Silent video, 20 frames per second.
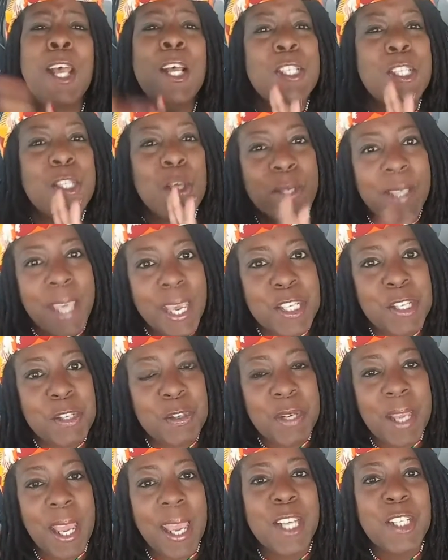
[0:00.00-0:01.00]
So
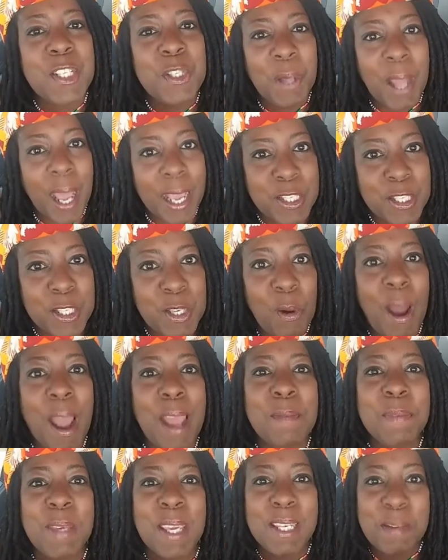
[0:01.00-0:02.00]
yesterday, as you guys know,
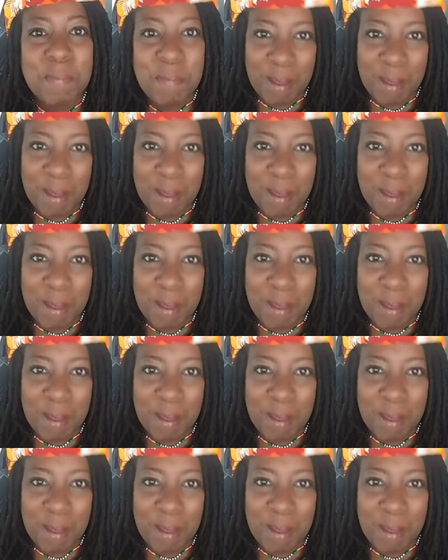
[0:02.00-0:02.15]
I'm getting